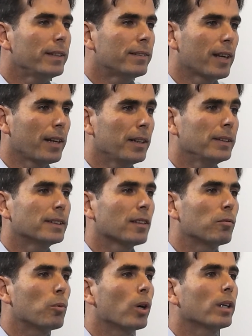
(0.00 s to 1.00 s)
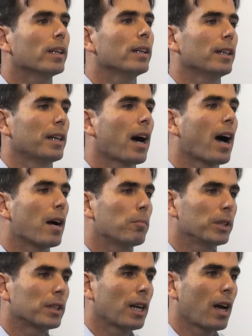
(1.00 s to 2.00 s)
tenets of working in a
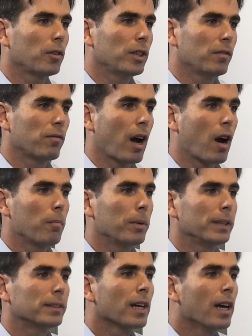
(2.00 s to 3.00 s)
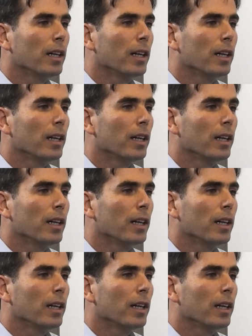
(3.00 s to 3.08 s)
hybrid cloud environment.